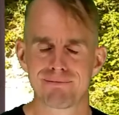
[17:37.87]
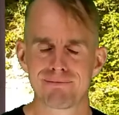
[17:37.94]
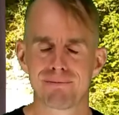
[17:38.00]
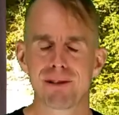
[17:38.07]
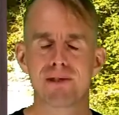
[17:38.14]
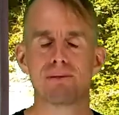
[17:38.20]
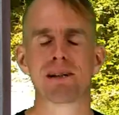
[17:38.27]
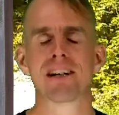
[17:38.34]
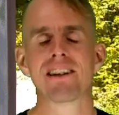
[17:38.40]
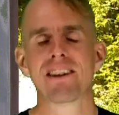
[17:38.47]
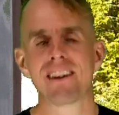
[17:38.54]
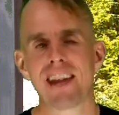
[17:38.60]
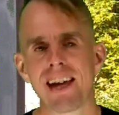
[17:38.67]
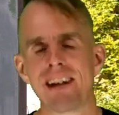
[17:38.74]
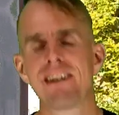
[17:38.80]
which we
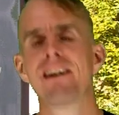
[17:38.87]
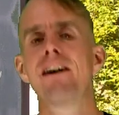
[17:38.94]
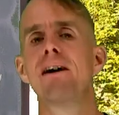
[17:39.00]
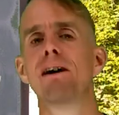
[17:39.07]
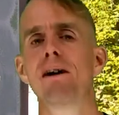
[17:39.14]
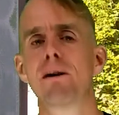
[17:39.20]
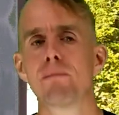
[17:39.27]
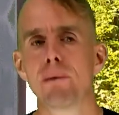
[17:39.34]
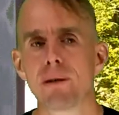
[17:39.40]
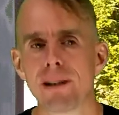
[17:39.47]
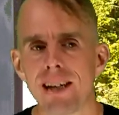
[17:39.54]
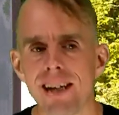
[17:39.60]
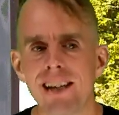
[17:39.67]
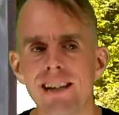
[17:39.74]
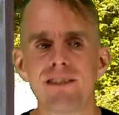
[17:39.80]
can then put
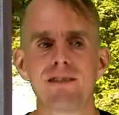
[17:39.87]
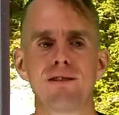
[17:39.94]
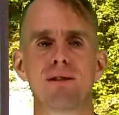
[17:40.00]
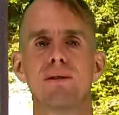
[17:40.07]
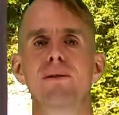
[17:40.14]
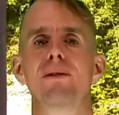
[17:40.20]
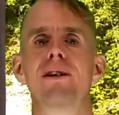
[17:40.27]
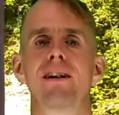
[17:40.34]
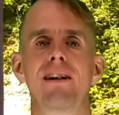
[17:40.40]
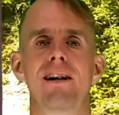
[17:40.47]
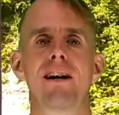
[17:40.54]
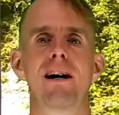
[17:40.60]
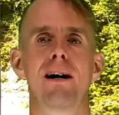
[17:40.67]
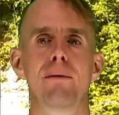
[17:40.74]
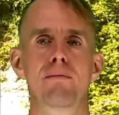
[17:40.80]
into
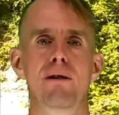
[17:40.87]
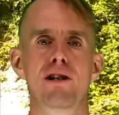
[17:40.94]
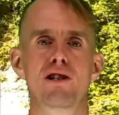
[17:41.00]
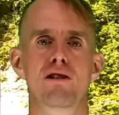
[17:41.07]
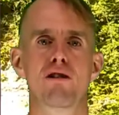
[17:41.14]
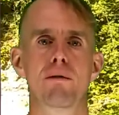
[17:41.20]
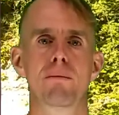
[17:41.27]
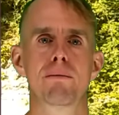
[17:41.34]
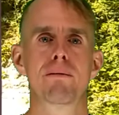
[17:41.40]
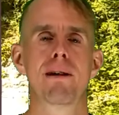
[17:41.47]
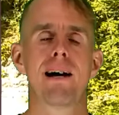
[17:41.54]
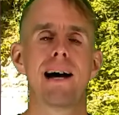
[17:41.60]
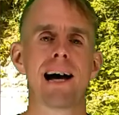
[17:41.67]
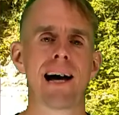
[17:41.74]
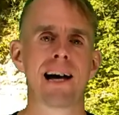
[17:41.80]
our pressure drop
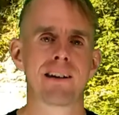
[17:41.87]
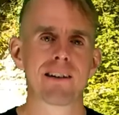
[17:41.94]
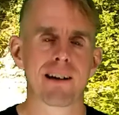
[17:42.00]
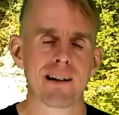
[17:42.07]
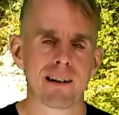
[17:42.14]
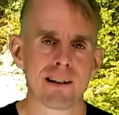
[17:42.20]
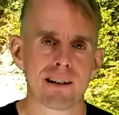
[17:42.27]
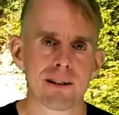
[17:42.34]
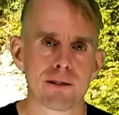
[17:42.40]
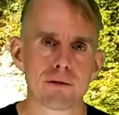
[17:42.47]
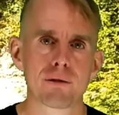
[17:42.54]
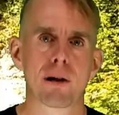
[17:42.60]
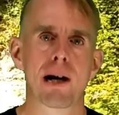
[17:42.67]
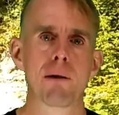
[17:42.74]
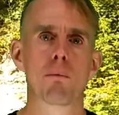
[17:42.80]
and our
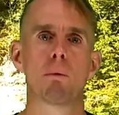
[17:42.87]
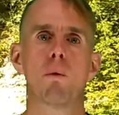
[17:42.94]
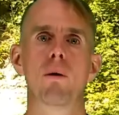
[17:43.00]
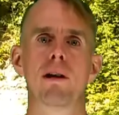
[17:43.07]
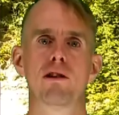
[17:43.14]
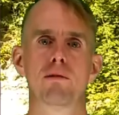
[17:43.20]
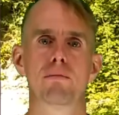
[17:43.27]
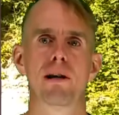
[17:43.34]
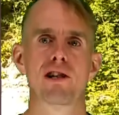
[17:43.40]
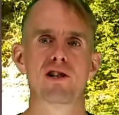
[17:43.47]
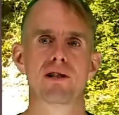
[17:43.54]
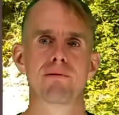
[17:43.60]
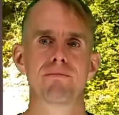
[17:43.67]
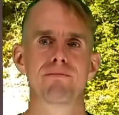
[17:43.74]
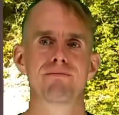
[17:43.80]
tower wall expression.